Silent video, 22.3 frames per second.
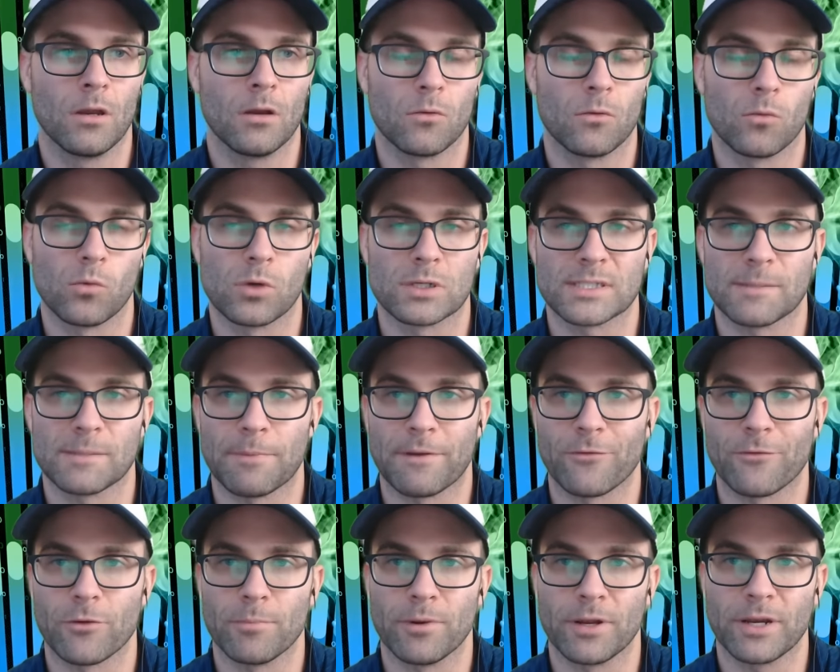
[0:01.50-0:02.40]
What's up,
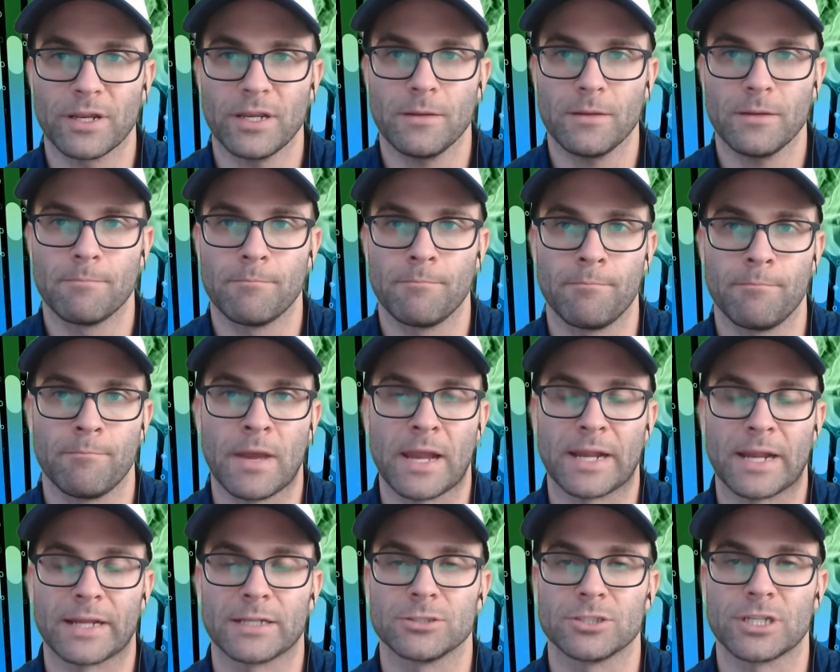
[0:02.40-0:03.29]
everybody?
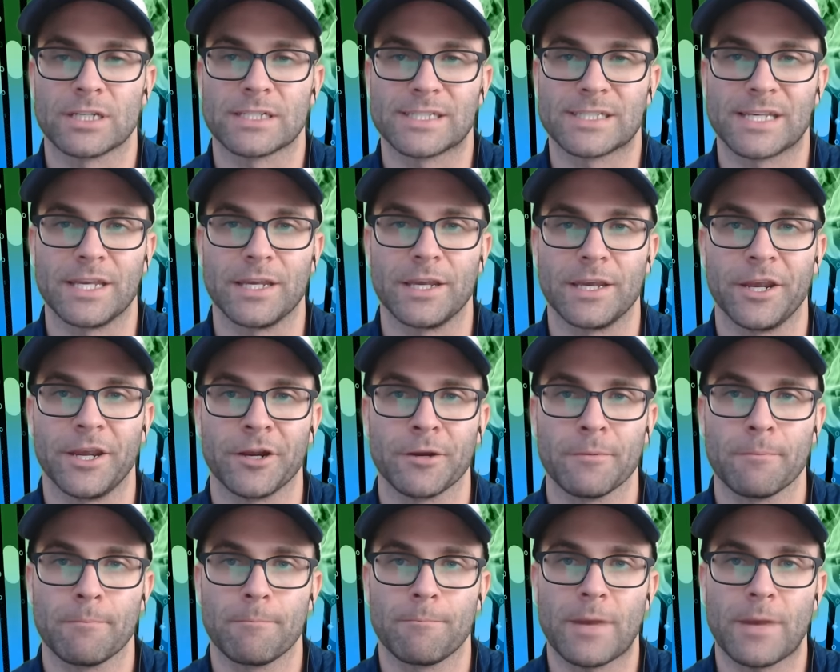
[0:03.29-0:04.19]
Matt Gajewski
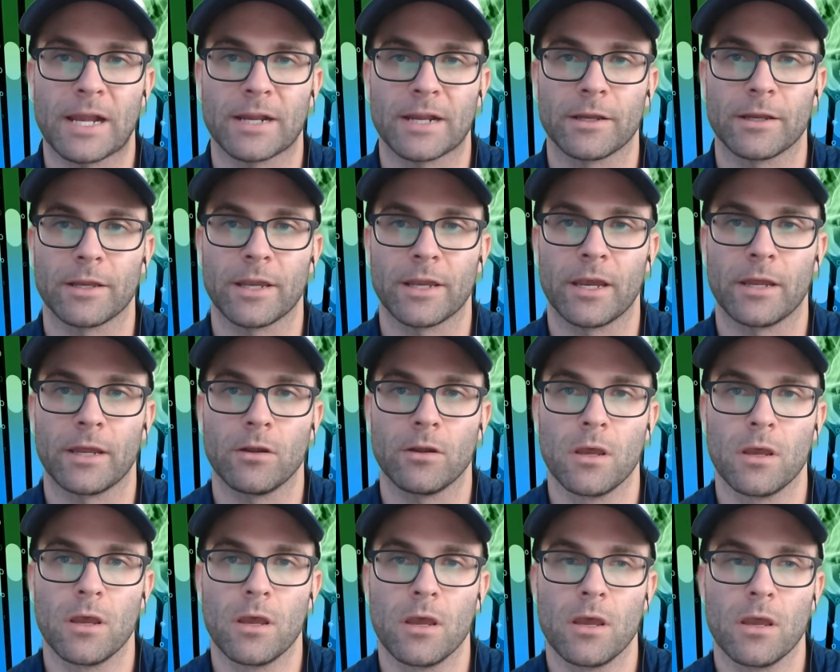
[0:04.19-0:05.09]
here, back again
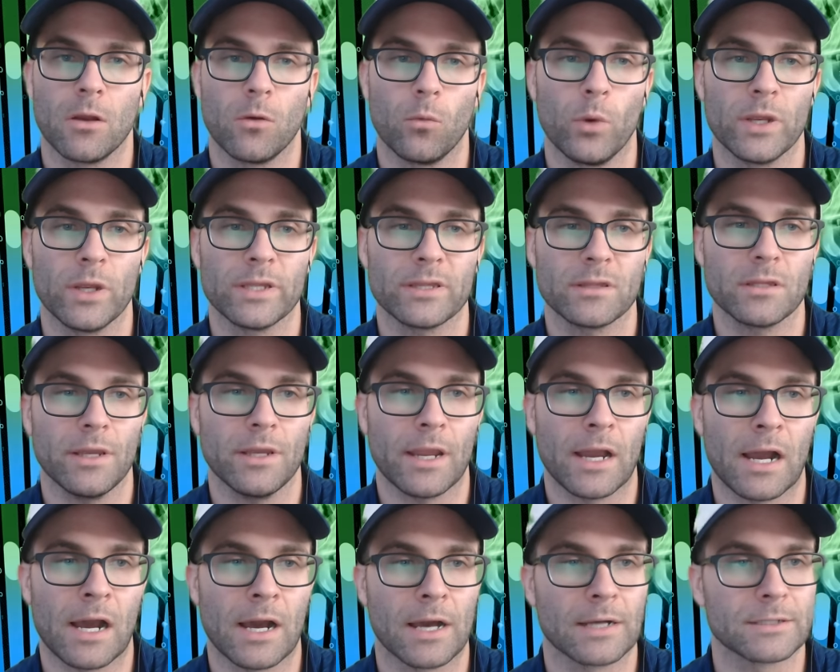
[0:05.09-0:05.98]
with
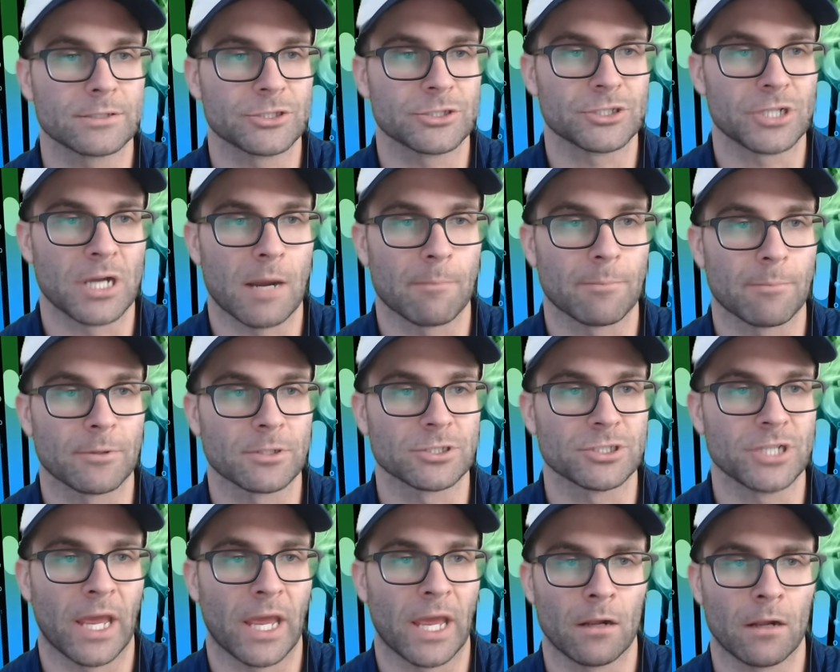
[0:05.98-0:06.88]
the Odd Shopper
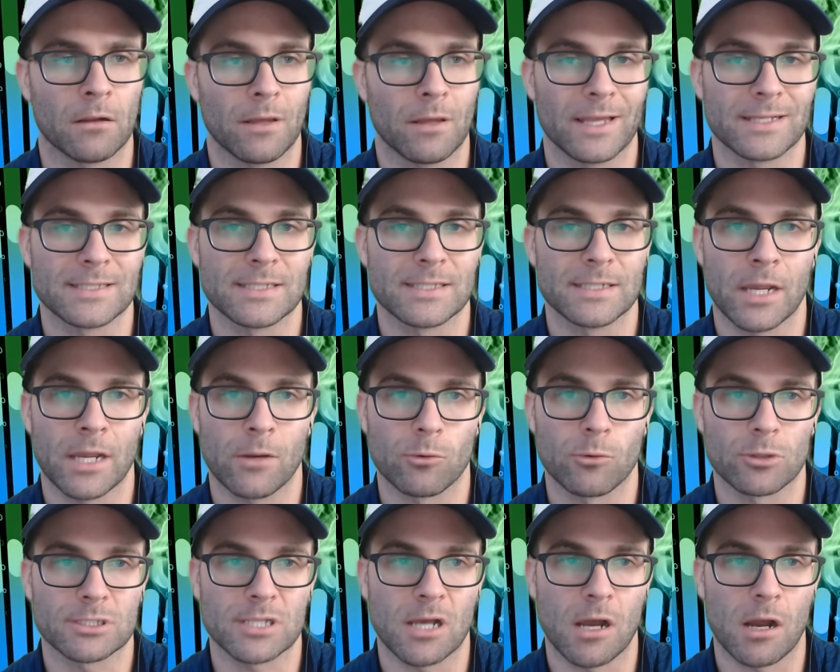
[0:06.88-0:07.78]
channel. And today
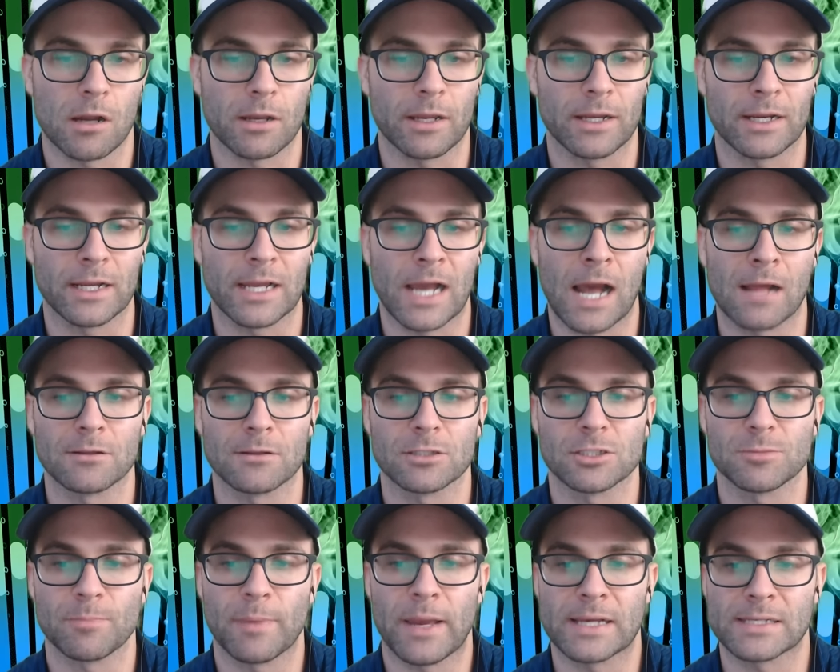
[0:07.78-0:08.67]
we're talking
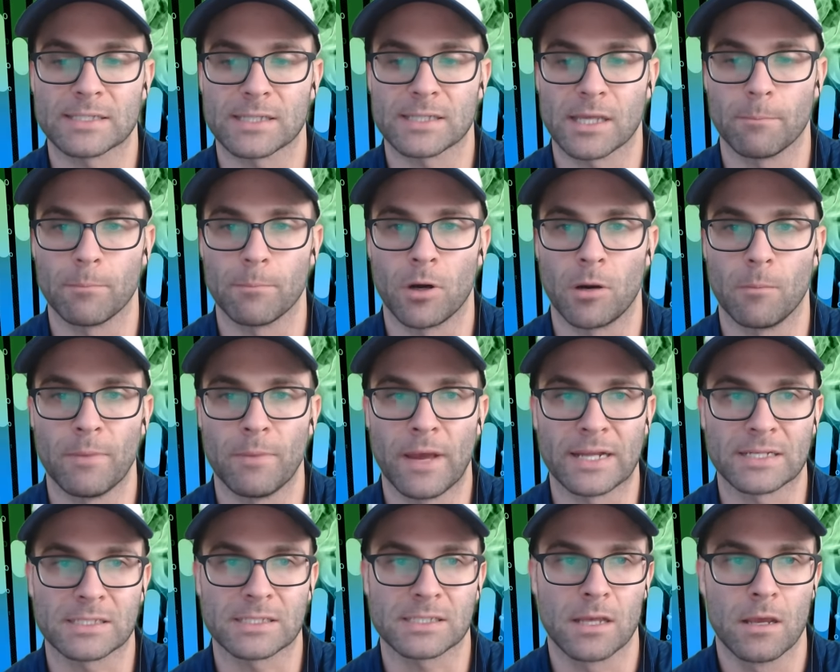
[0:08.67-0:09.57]
college basketball
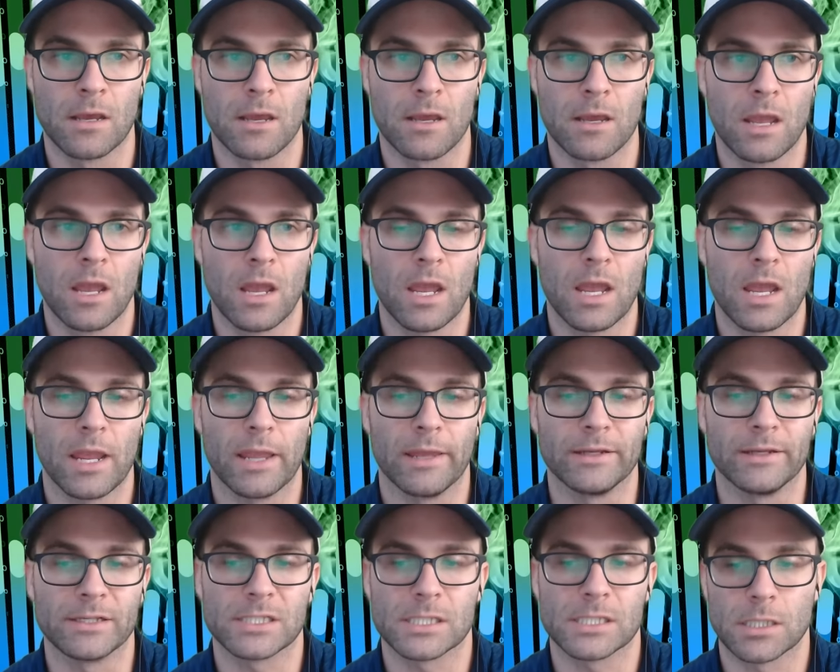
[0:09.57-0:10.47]
bets.
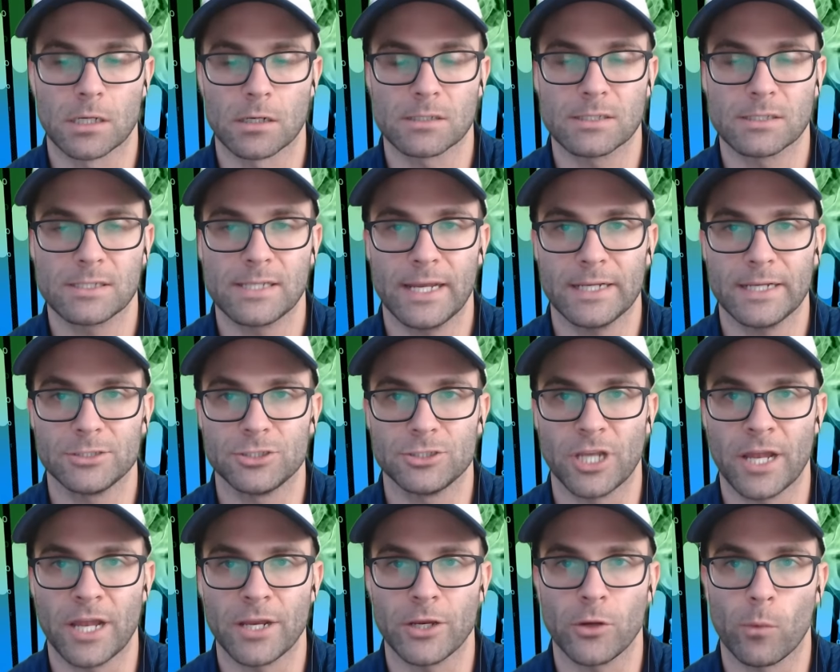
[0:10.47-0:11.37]
It is Thursday,
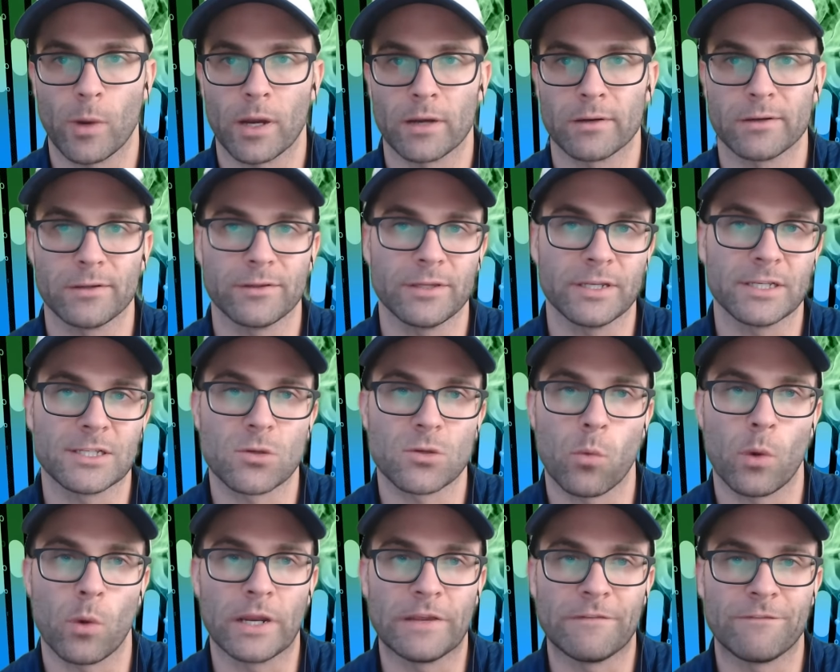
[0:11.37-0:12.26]
January the
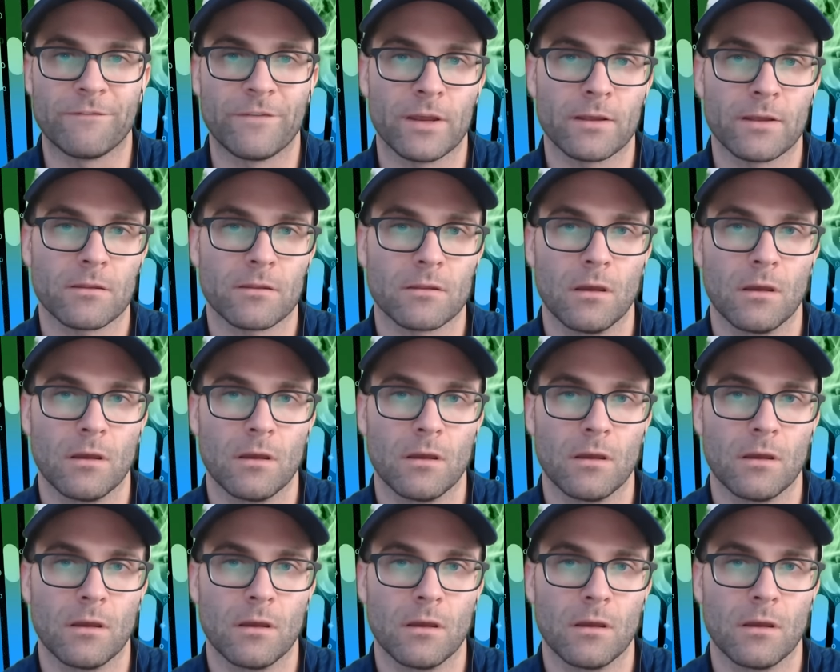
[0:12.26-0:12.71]
25th.